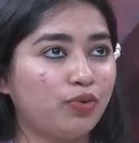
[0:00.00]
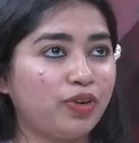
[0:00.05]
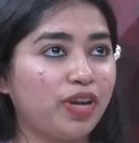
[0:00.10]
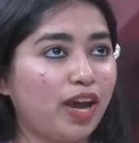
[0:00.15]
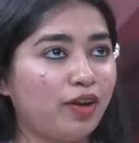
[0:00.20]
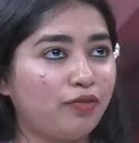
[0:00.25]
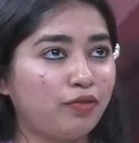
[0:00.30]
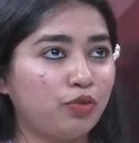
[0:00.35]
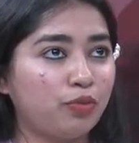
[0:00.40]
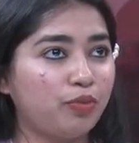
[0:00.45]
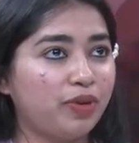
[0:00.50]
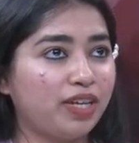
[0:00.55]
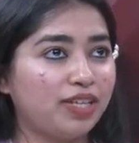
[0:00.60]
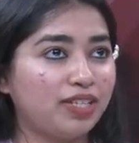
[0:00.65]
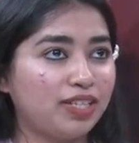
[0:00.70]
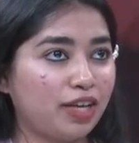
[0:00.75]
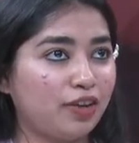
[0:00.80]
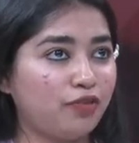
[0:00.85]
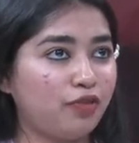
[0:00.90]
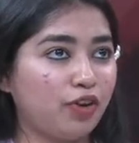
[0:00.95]
we have to be
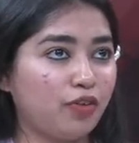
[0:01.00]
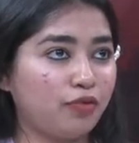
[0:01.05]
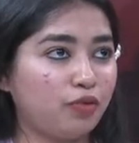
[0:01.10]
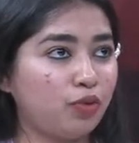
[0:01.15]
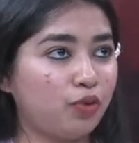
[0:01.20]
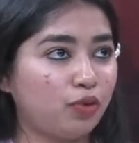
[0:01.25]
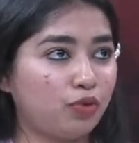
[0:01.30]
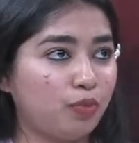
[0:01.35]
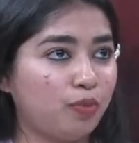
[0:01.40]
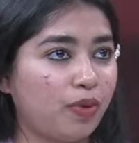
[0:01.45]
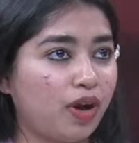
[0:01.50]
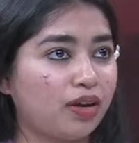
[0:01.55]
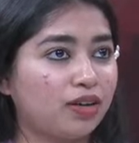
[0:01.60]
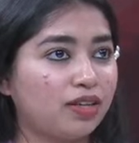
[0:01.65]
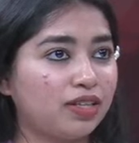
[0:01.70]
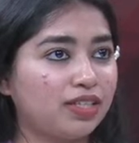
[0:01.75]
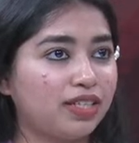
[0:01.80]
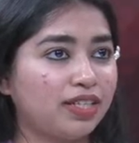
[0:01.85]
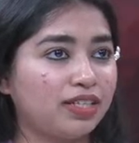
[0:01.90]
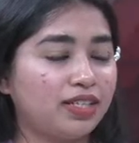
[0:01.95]
safe, we have to go to
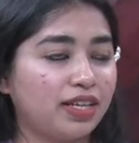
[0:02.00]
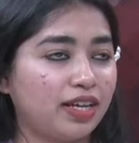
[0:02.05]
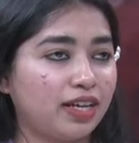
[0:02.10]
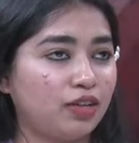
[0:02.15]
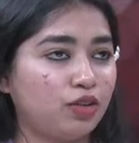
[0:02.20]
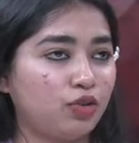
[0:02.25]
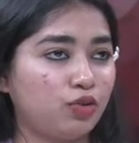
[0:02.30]
bunkers, they said